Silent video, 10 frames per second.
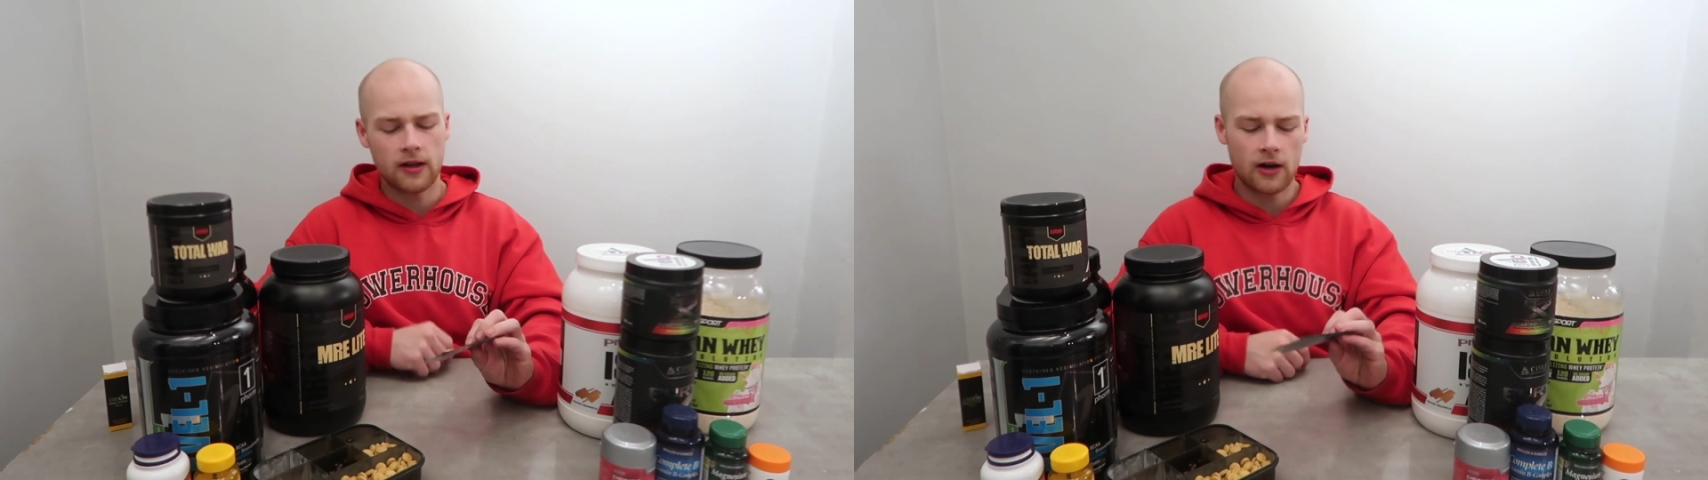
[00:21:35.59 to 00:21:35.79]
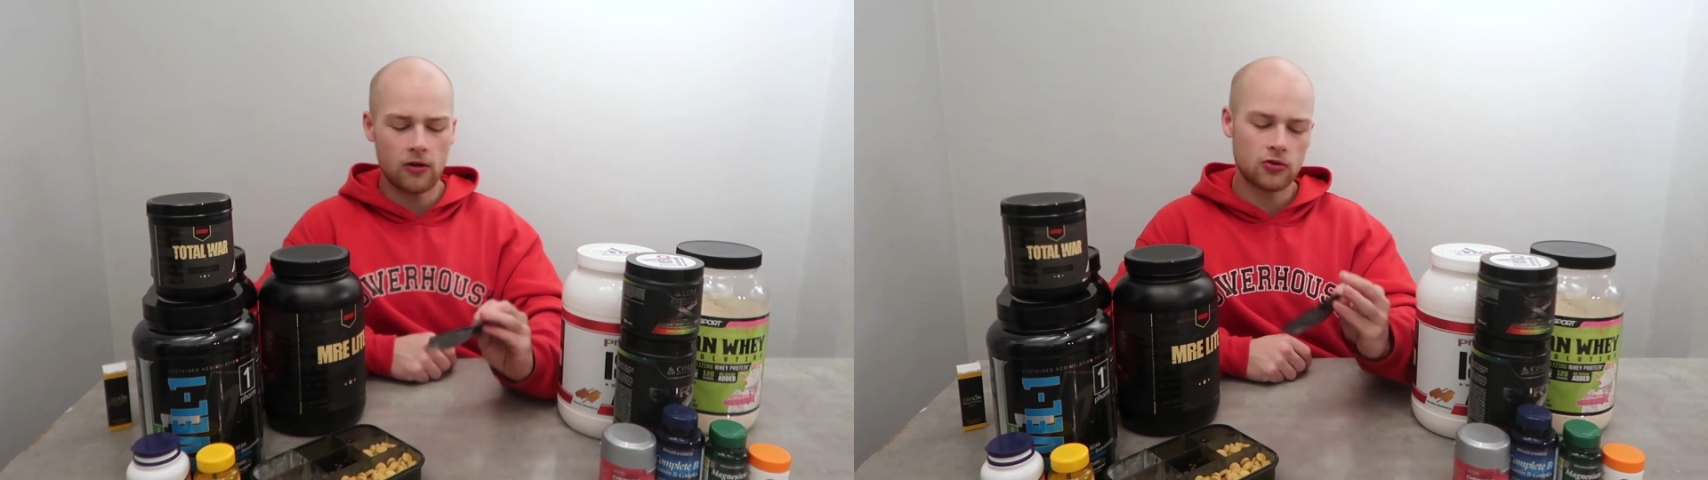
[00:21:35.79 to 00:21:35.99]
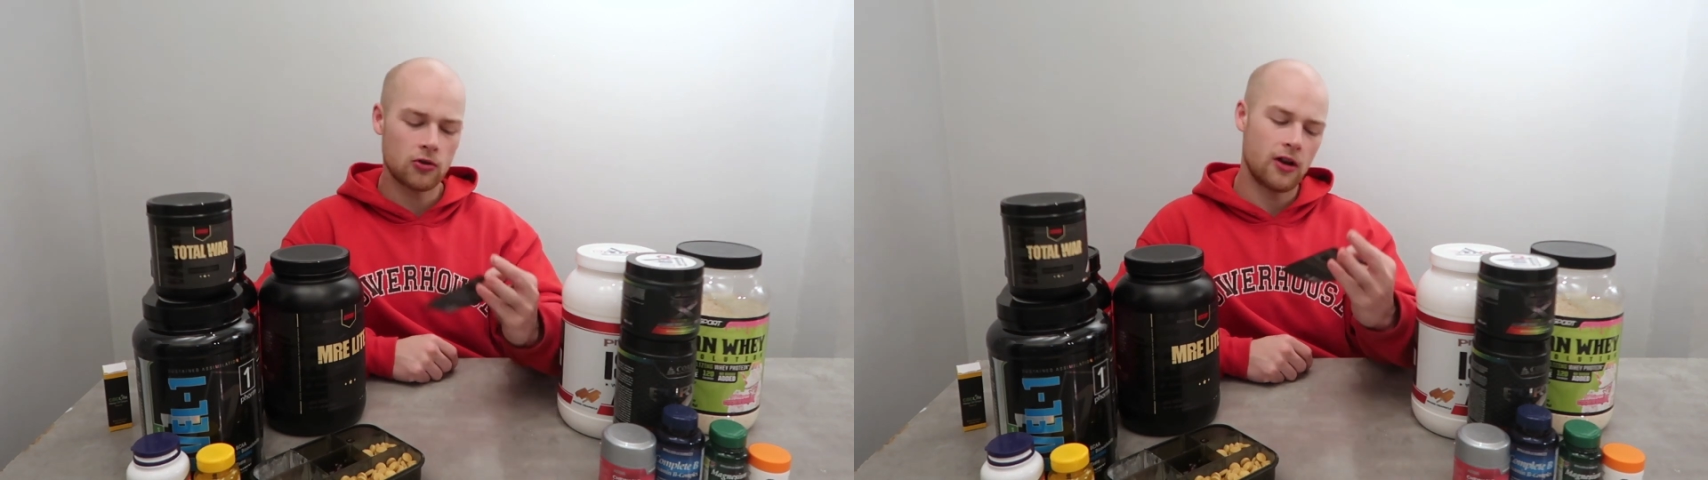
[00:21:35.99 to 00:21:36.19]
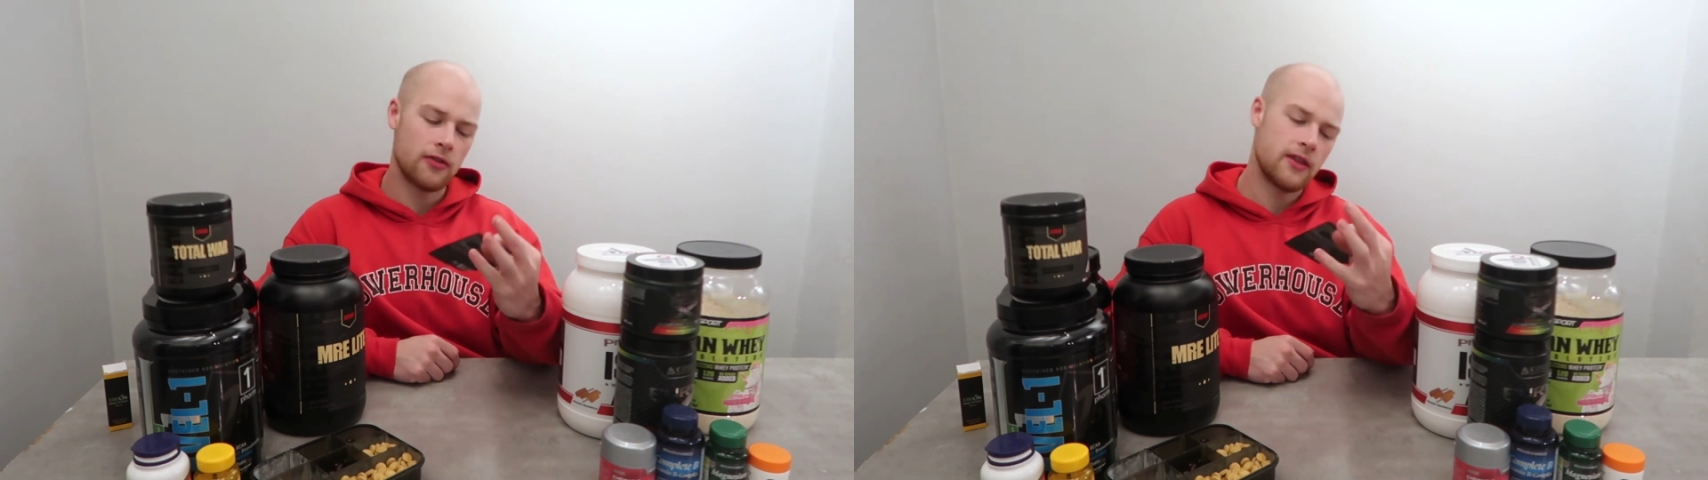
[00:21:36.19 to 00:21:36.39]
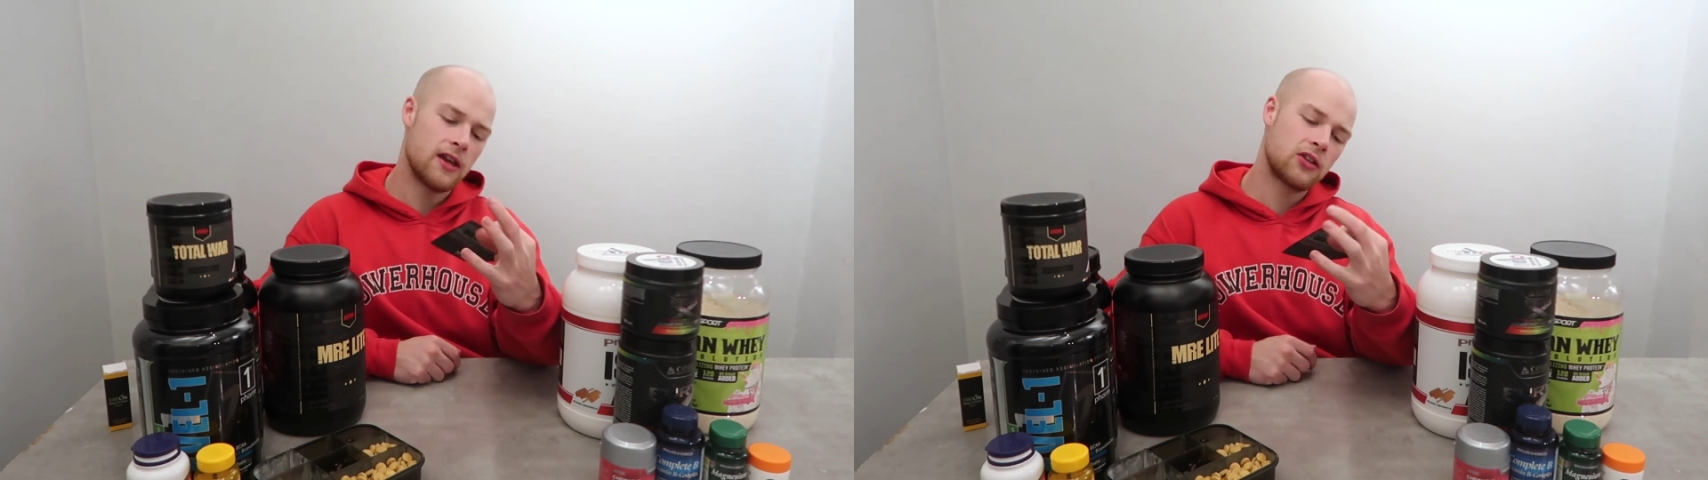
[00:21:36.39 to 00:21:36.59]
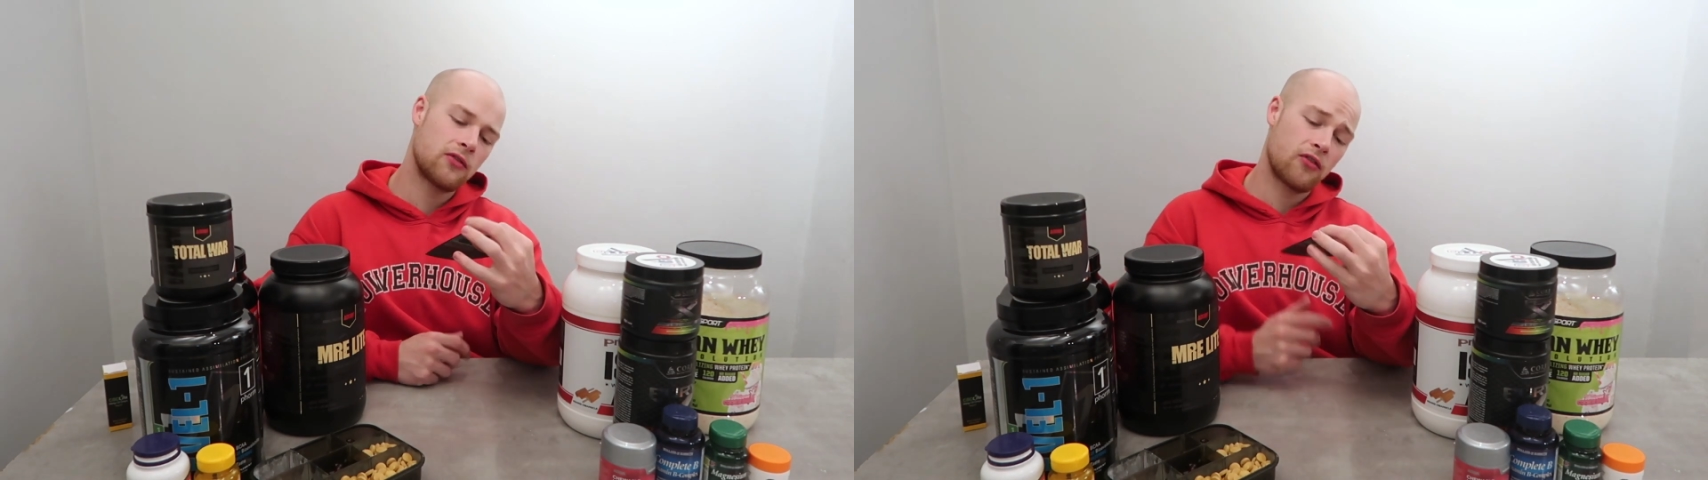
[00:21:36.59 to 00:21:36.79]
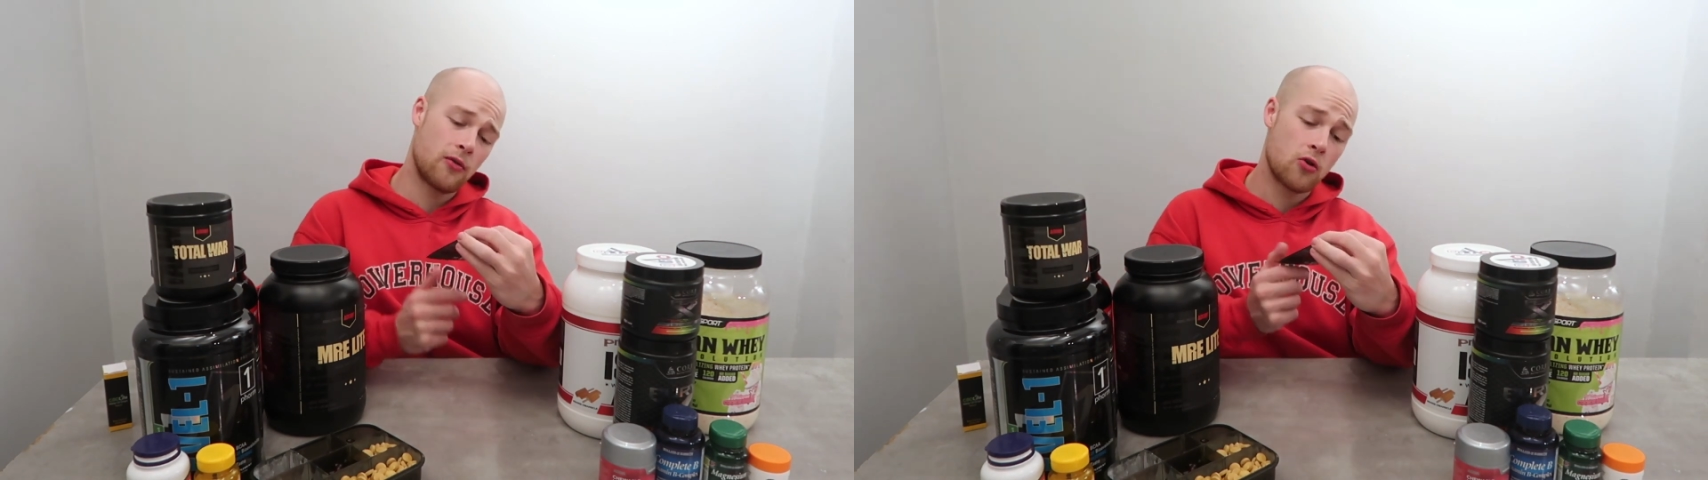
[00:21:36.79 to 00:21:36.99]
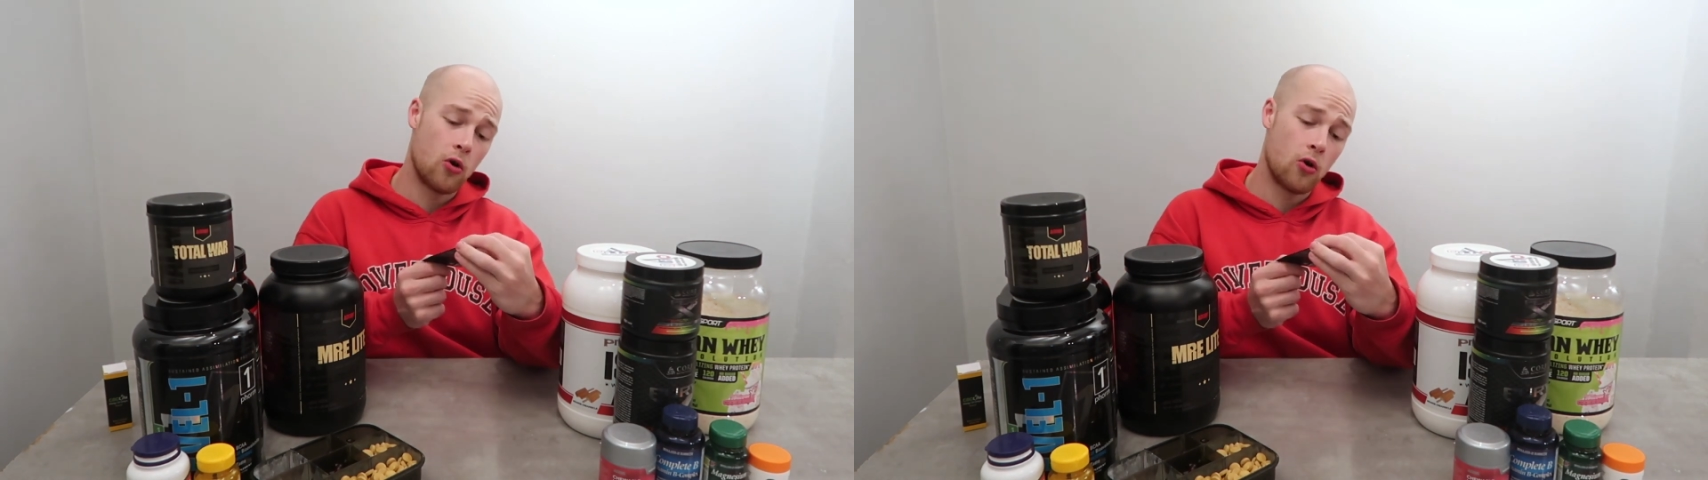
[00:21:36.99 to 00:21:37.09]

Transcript: and I also got this from